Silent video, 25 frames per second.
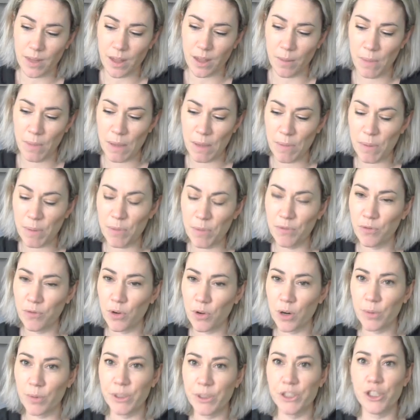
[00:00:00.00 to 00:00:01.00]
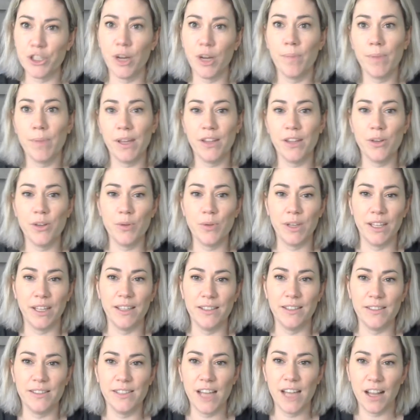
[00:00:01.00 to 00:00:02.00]
Maybe before we jump in, you
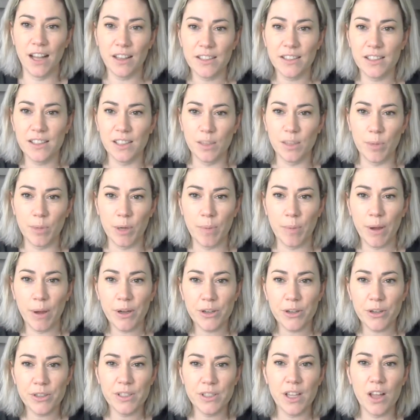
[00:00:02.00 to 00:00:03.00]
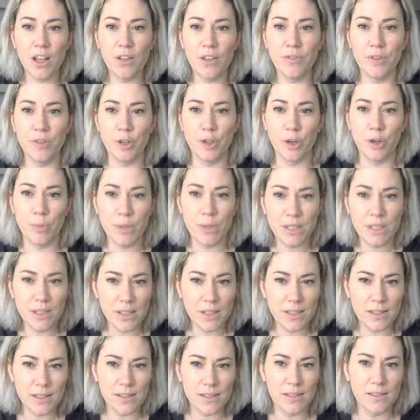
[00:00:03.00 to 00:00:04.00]
can tell us a little bit about yourself and your
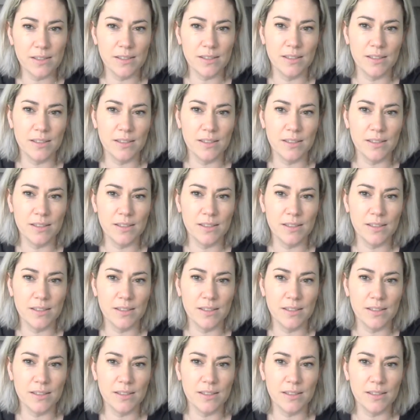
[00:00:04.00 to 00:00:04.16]
business.